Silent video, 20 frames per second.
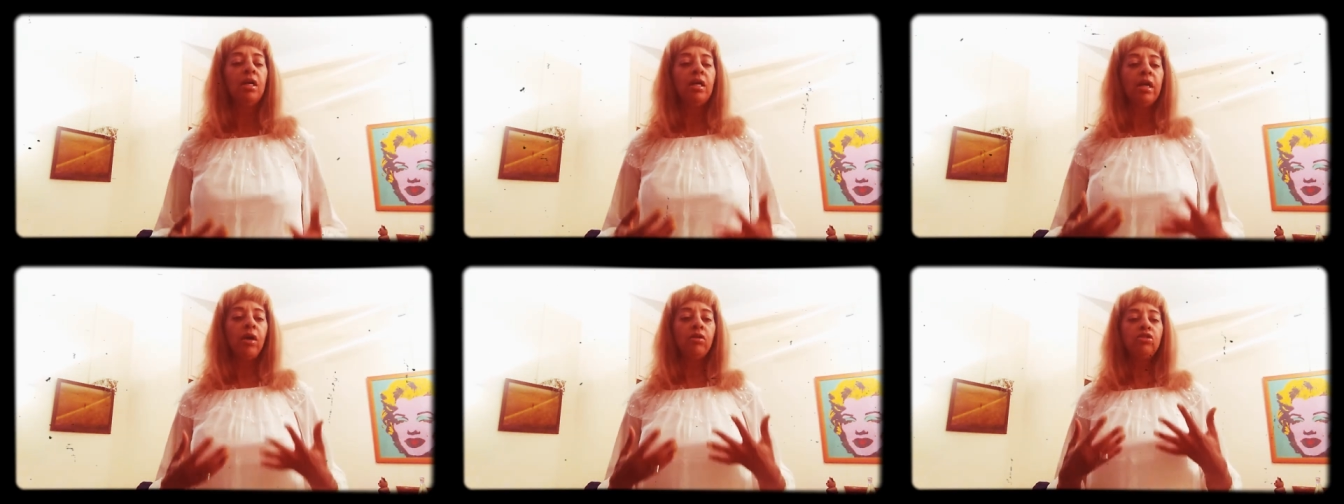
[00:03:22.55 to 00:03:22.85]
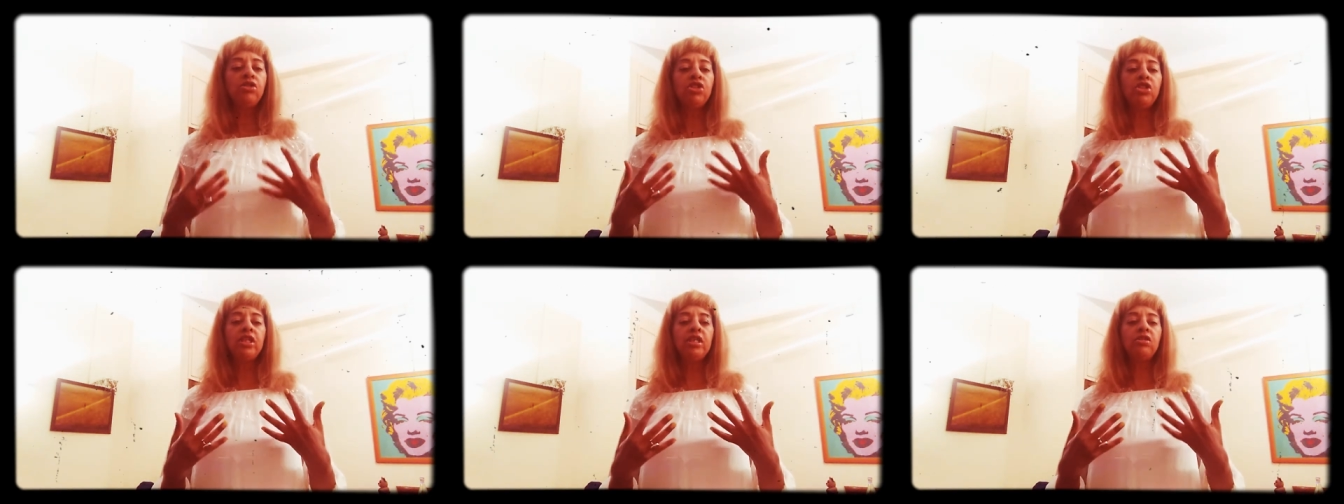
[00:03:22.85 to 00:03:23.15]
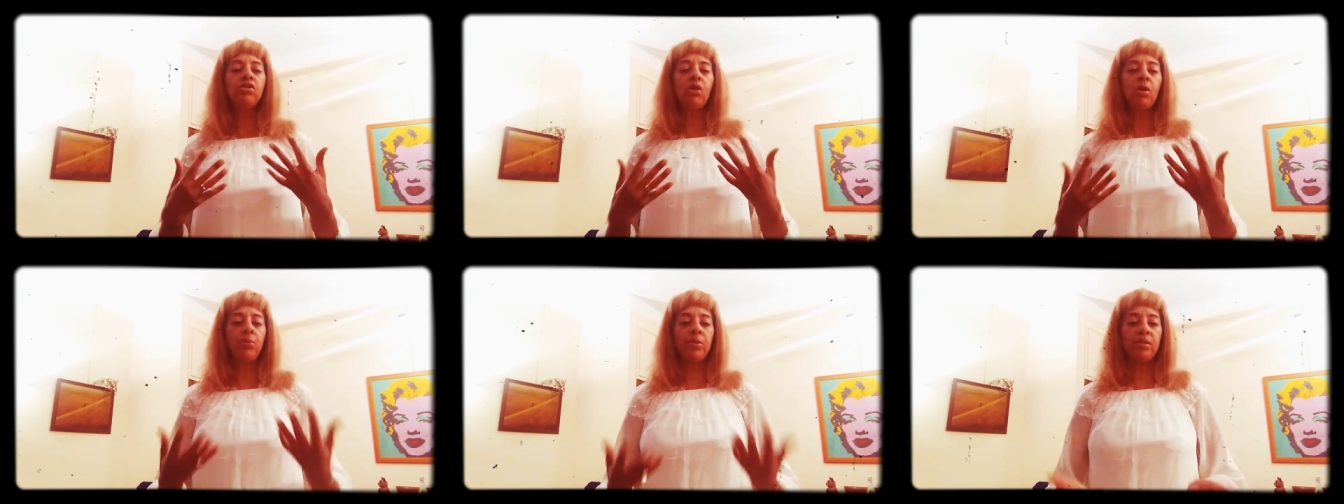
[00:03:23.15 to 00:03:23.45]
and
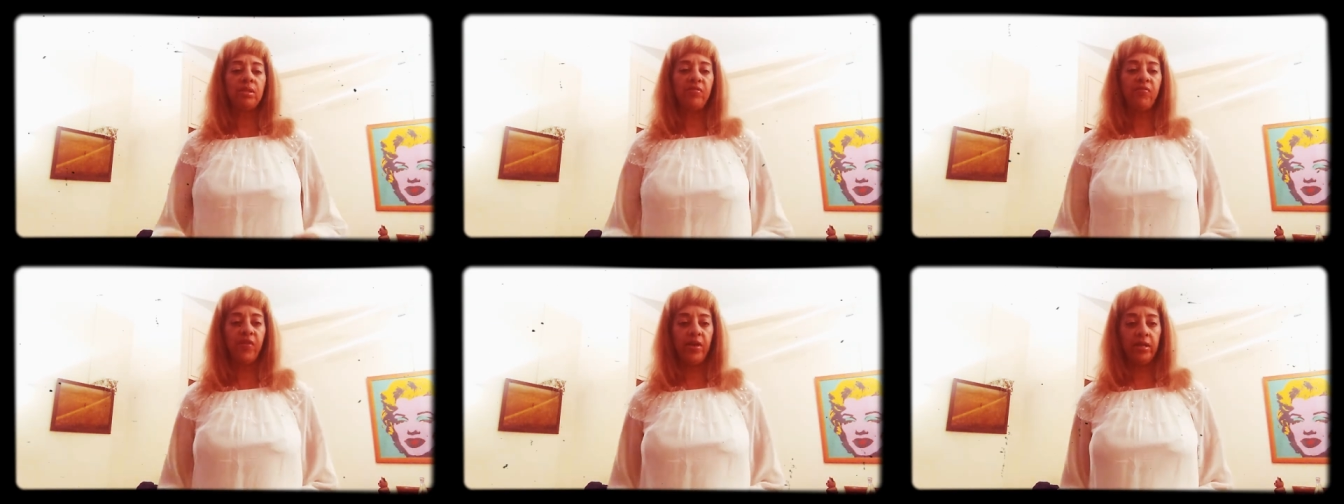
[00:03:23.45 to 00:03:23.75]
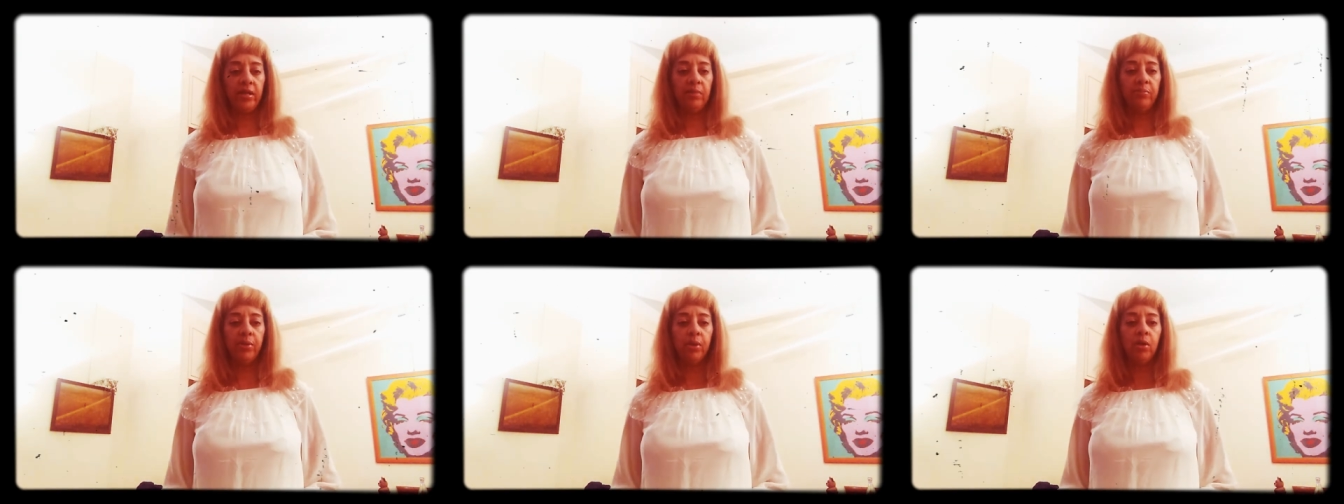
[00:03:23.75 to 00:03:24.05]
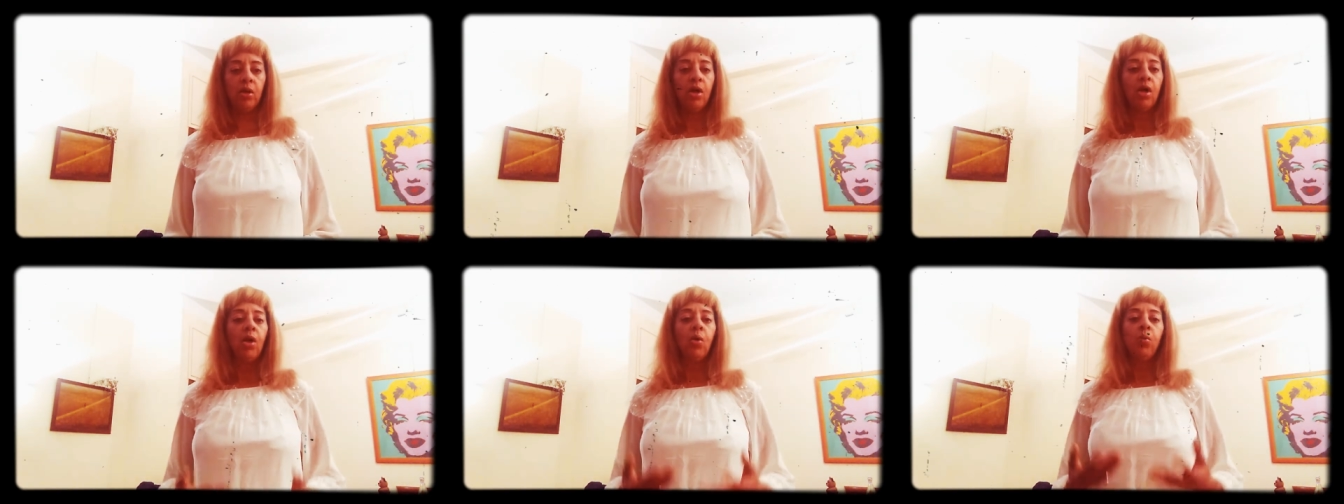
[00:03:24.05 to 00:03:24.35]
she's always
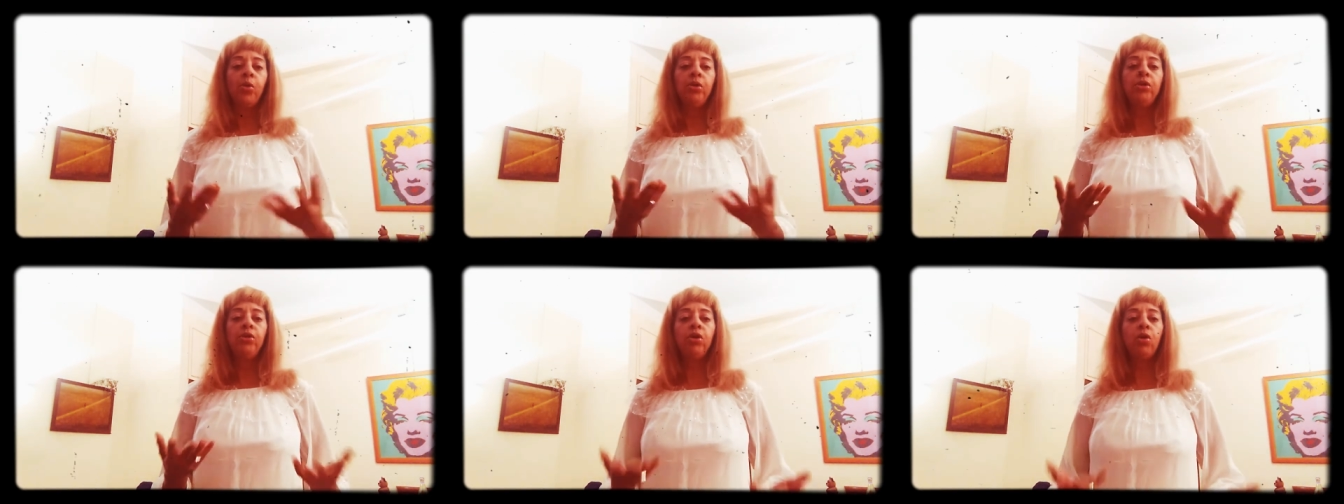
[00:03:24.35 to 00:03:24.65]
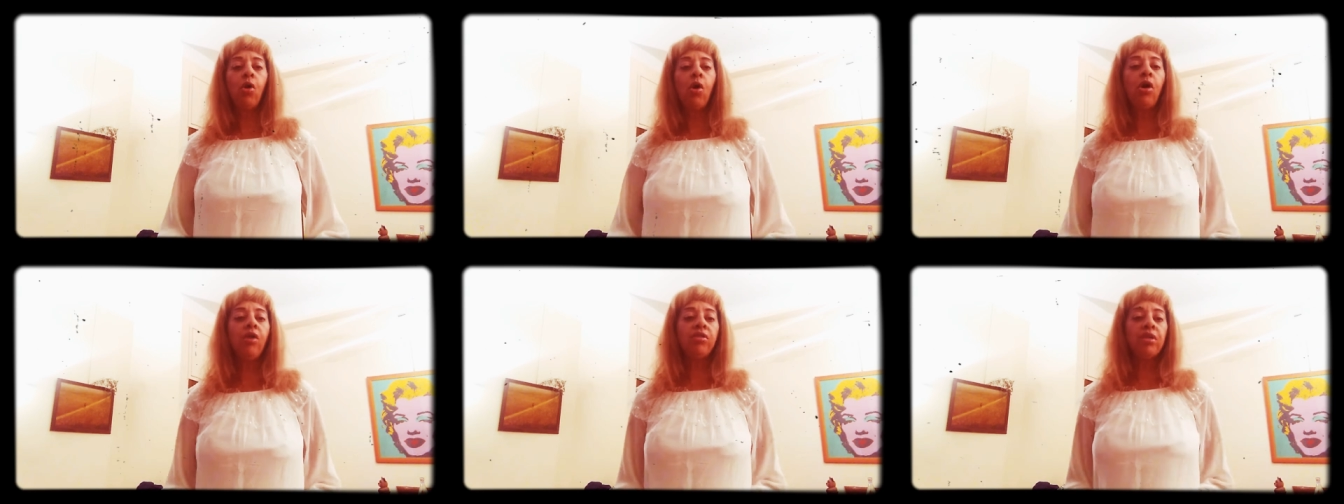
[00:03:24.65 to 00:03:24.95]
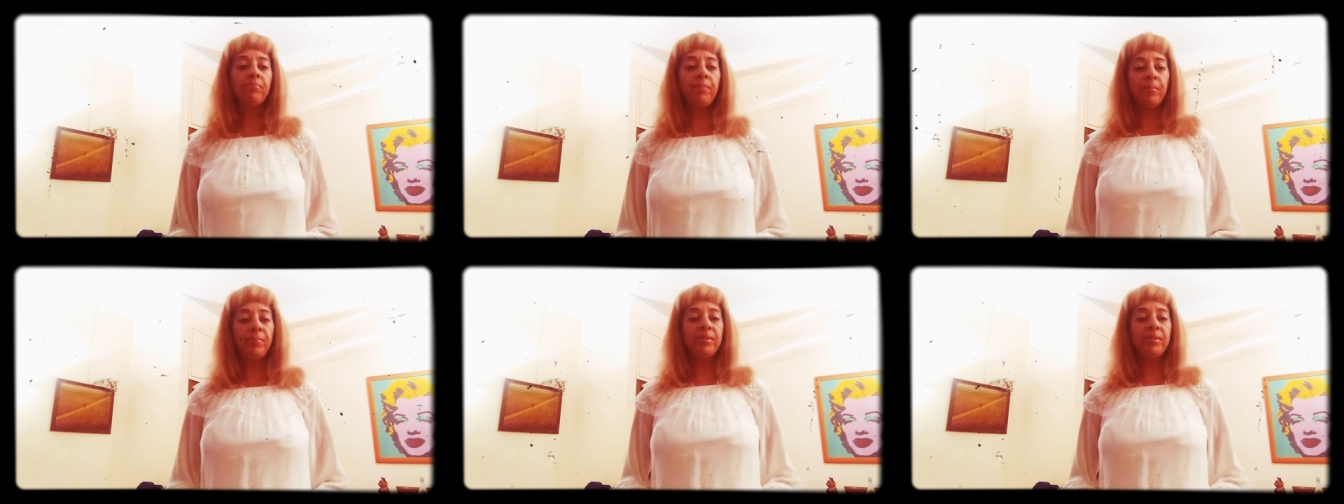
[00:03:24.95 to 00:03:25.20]
available when you call them up